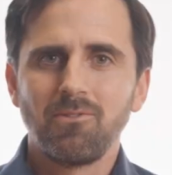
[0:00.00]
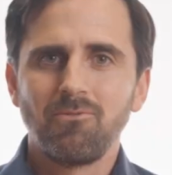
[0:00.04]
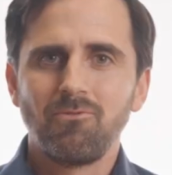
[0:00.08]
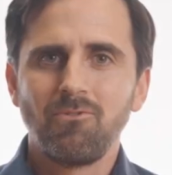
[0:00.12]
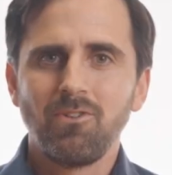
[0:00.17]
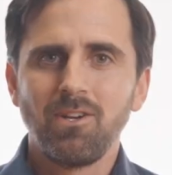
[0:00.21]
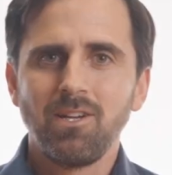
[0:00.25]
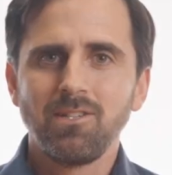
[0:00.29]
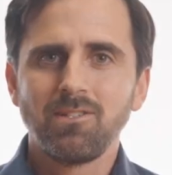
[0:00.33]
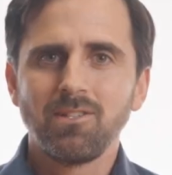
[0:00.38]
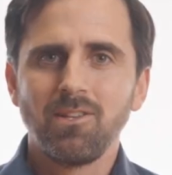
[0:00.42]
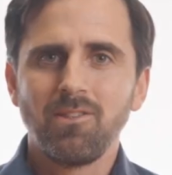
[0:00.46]

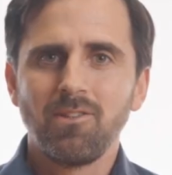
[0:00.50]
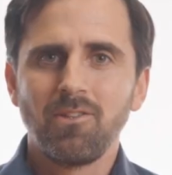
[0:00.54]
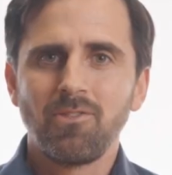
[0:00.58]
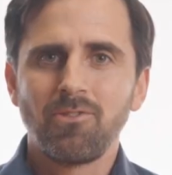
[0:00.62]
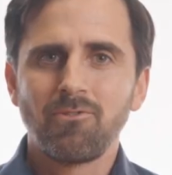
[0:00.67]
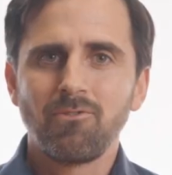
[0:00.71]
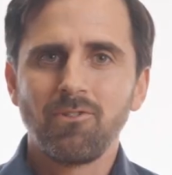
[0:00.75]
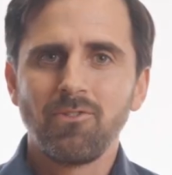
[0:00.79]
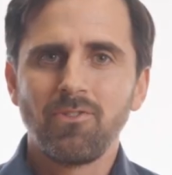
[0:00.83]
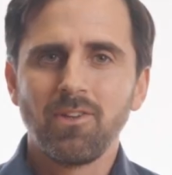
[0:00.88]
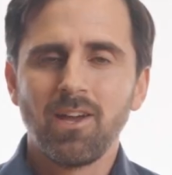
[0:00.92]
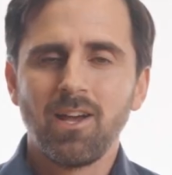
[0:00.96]
reason the
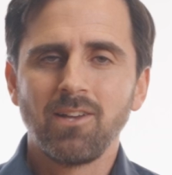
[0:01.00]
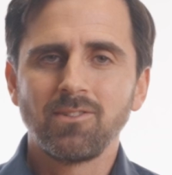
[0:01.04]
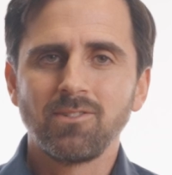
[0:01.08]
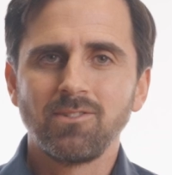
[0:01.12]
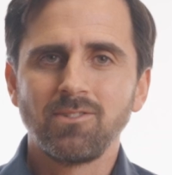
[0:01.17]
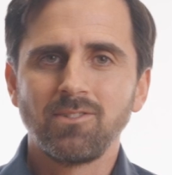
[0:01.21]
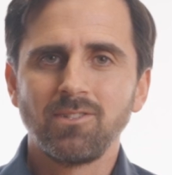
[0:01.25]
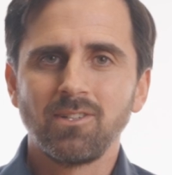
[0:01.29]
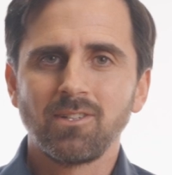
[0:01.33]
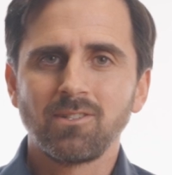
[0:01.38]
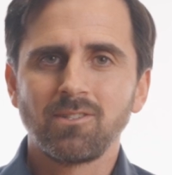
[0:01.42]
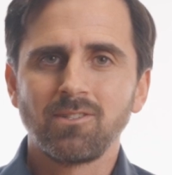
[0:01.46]

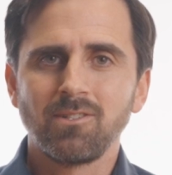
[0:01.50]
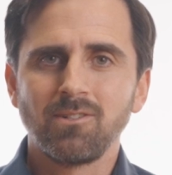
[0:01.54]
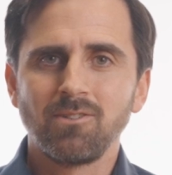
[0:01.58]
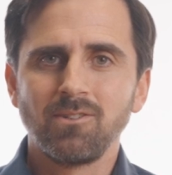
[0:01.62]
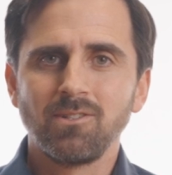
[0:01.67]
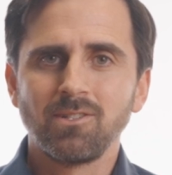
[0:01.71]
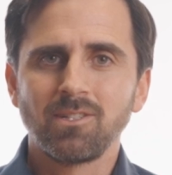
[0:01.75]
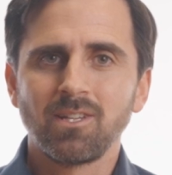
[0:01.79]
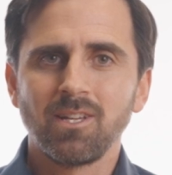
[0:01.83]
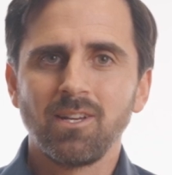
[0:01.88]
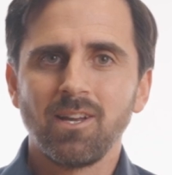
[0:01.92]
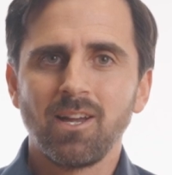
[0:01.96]
3006
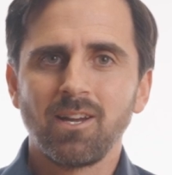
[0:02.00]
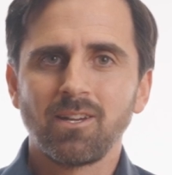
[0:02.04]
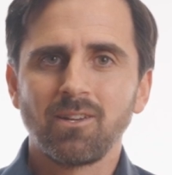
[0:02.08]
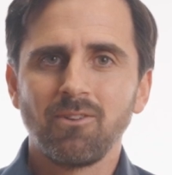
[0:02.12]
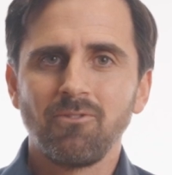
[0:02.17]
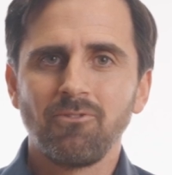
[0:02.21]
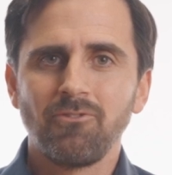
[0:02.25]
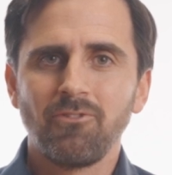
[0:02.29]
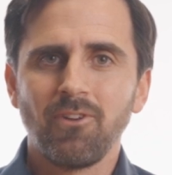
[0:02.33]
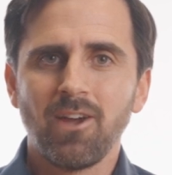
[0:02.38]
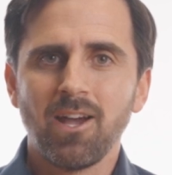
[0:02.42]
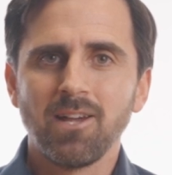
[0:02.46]
series cannot
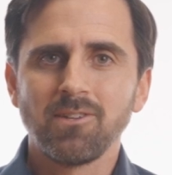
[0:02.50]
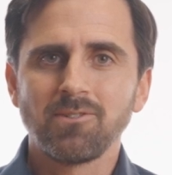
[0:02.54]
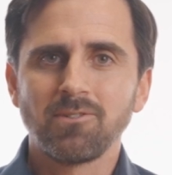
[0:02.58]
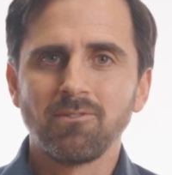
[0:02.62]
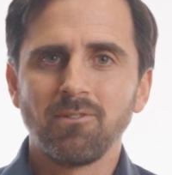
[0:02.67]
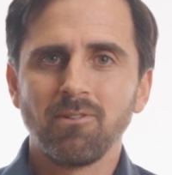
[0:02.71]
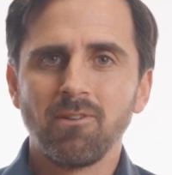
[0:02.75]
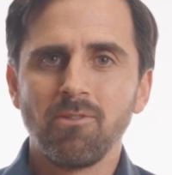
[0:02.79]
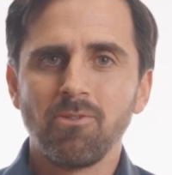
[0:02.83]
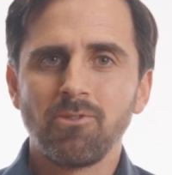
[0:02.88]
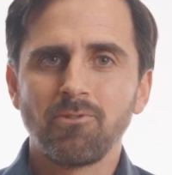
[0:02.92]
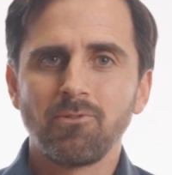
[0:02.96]
go
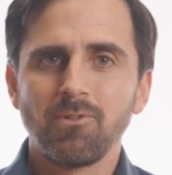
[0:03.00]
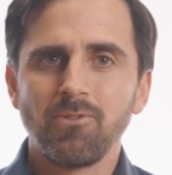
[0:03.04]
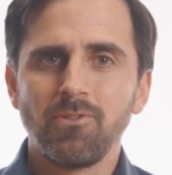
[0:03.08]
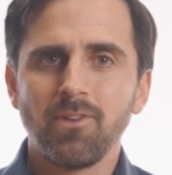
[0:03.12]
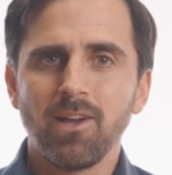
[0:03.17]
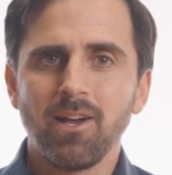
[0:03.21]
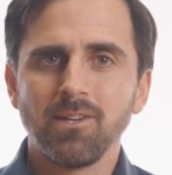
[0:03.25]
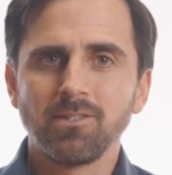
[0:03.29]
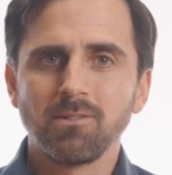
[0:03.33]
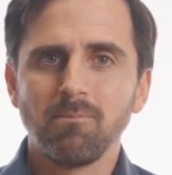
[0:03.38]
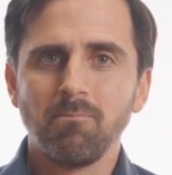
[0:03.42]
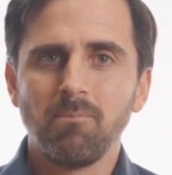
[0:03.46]
faster than
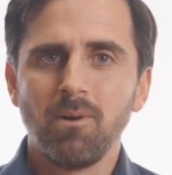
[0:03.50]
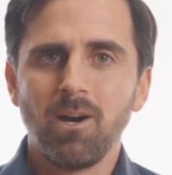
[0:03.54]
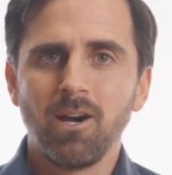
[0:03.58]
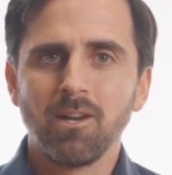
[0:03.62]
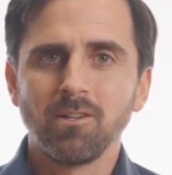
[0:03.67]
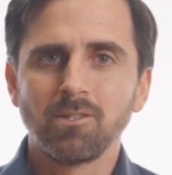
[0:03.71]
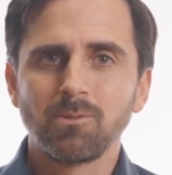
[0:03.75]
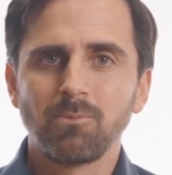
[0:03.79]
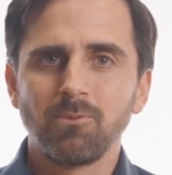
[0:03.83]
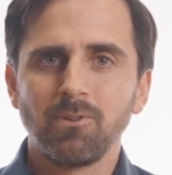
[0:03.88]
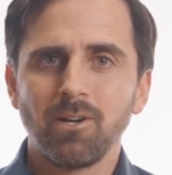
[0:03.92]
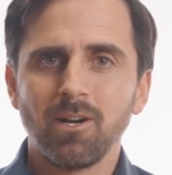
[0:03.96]
3000
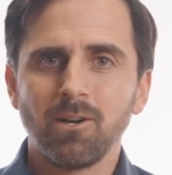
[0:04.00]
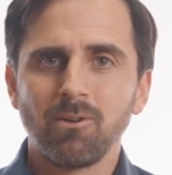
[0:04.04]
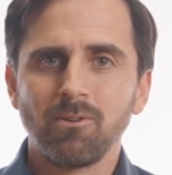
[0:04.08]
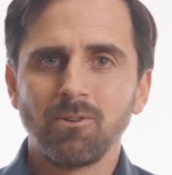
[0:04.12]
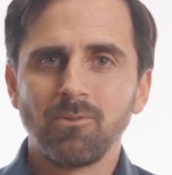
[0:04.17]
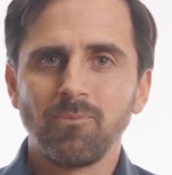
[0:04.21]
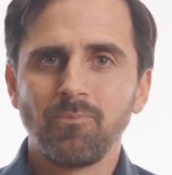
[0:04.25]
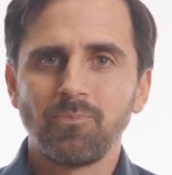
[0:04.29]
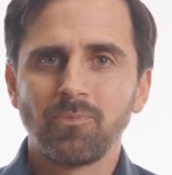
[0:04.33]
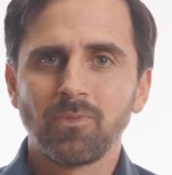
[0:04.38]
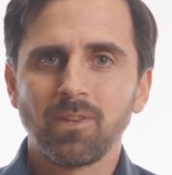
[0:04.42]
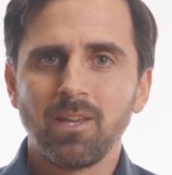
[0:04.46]
bottles per
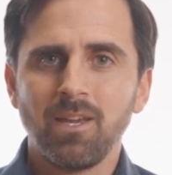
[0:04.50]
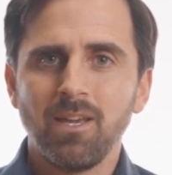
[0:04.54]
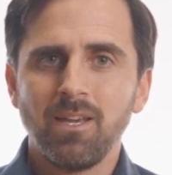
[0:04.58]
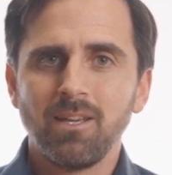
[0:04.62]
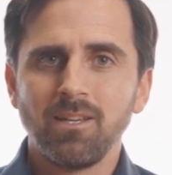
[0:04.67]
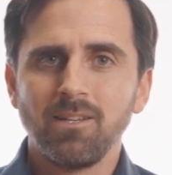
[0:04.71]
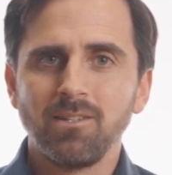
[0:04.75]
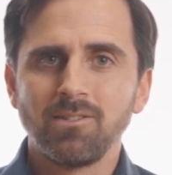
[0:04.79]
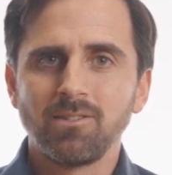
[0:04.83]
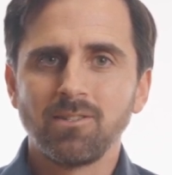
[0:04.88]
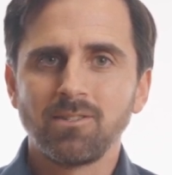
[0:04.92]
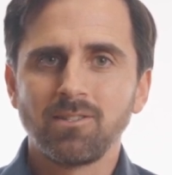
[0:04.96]
hour
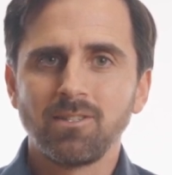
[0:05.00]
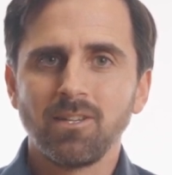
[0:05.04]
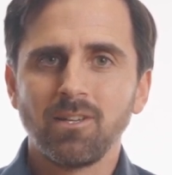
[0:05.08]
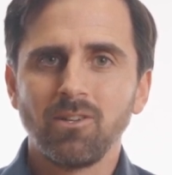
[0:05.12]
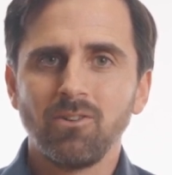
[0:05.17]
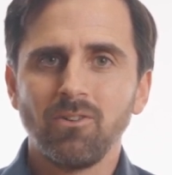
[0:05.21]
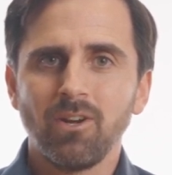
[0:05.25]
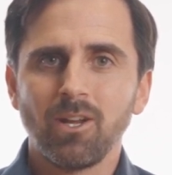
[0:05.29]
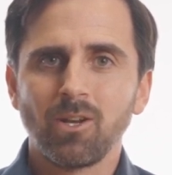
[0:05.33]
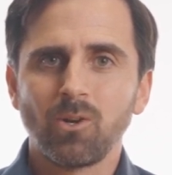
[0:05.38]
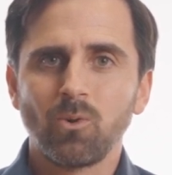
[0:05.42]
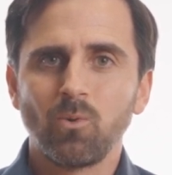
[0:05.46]
is the
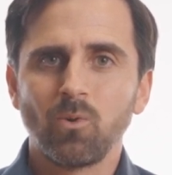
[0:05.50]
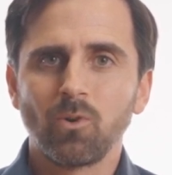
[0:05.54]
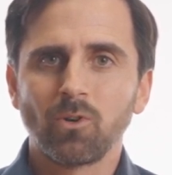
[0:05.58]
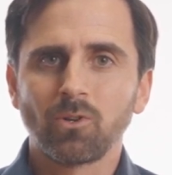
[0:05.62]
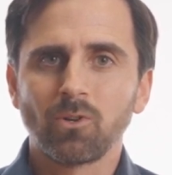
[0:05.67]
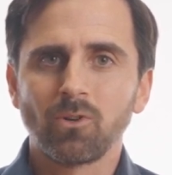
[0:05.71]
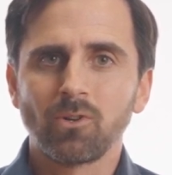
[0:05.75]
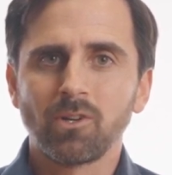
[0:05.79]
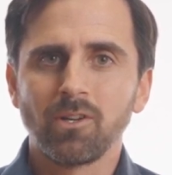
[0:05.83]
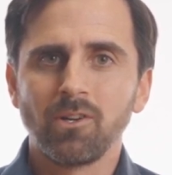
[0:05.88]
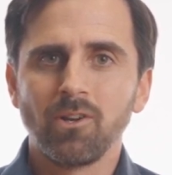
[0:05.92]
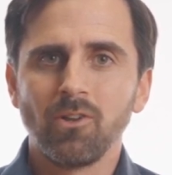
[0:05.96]
single head
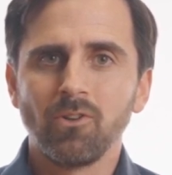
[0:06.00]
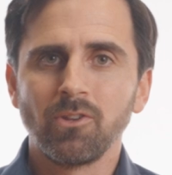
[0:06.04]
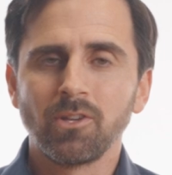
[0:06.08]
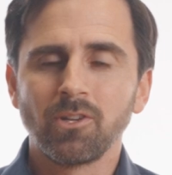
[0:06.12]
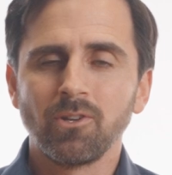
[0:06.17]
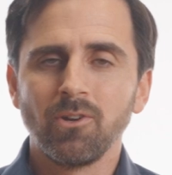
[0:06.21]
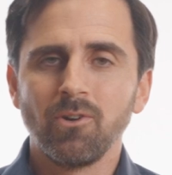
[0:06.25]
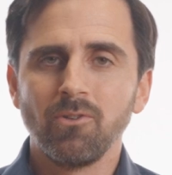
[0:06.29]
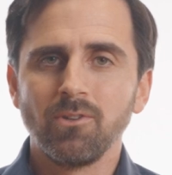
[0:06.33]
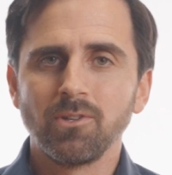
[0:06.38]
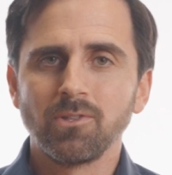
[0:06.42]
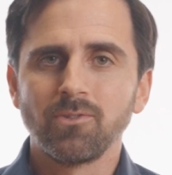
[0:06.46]
corker can only
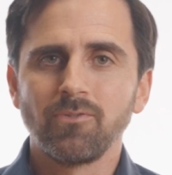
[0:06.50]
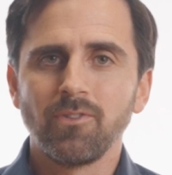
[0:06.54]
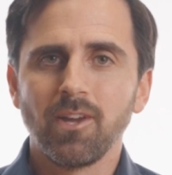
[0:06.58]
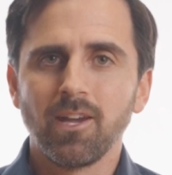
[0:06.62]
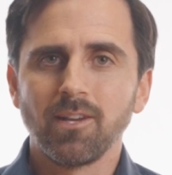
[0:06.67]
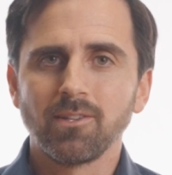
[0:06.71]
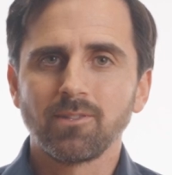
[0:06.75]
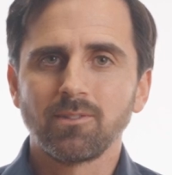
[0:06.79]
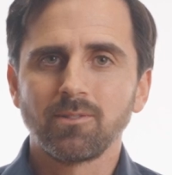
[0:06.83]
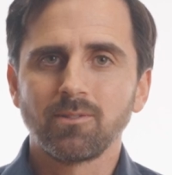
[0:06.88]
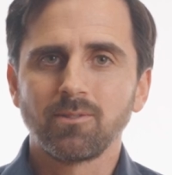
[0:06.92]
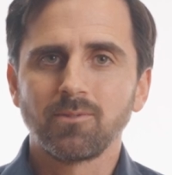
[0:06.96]
go this
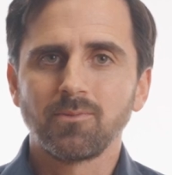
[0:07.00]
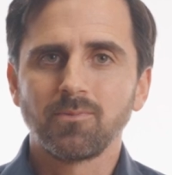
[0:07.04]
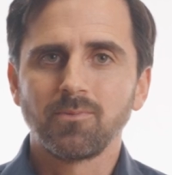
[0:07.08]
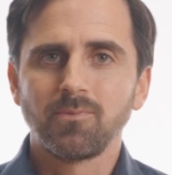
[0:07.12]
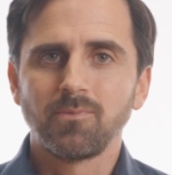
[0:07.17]
fast.